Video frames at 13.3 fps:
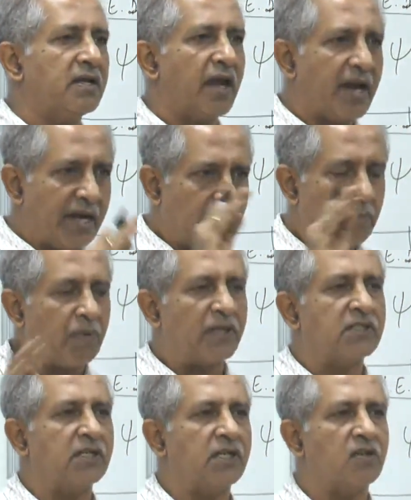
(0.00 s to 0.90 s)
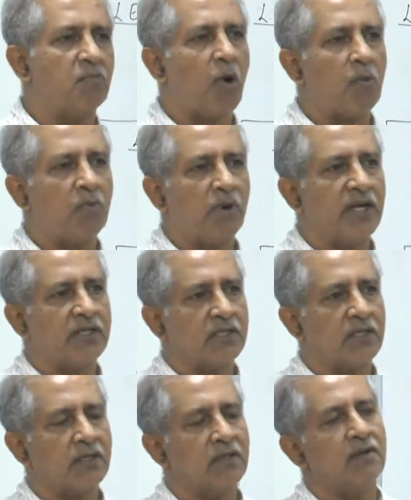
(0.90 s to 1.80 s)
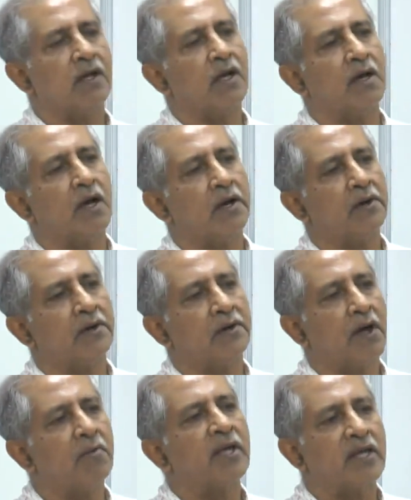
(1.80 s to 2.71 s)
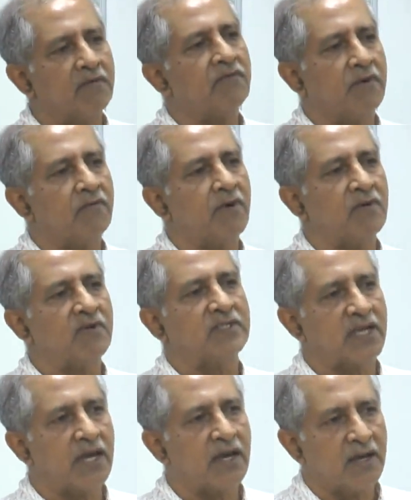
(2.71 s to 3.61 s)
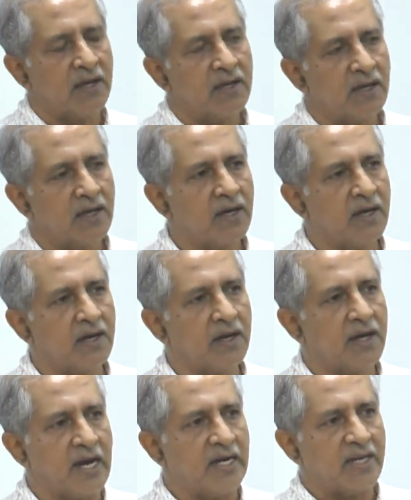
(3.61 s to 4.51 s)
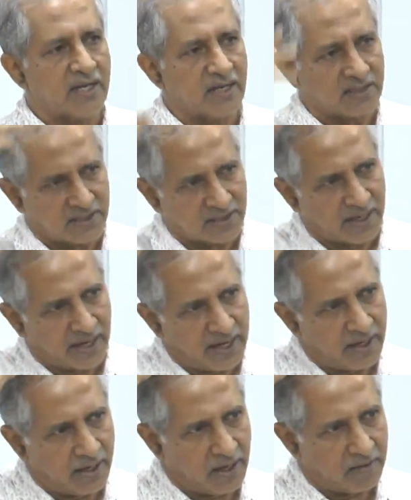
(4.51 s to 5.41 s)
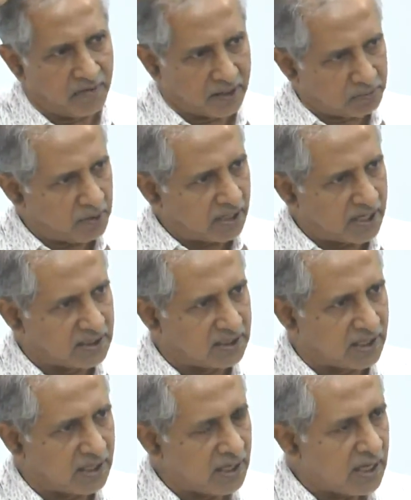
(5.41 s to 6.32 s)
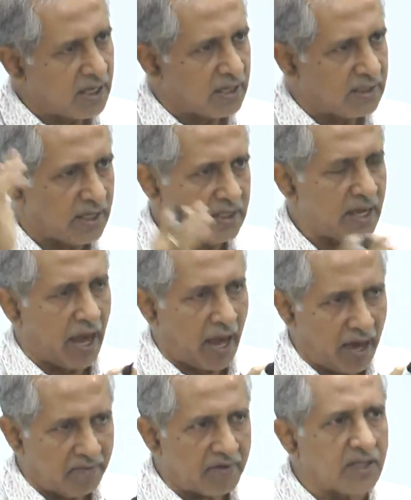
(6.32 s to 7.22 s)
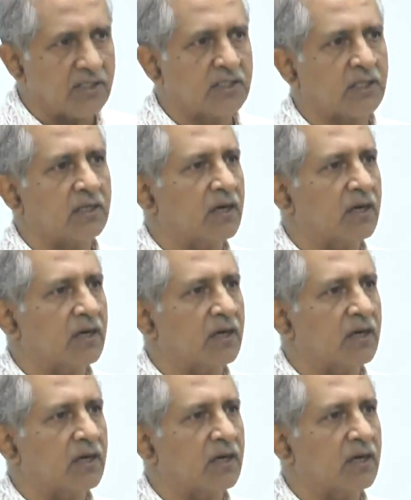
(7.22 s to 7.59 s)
80% of the population, I mean, if when we say 8 years is the life expectancy, then the average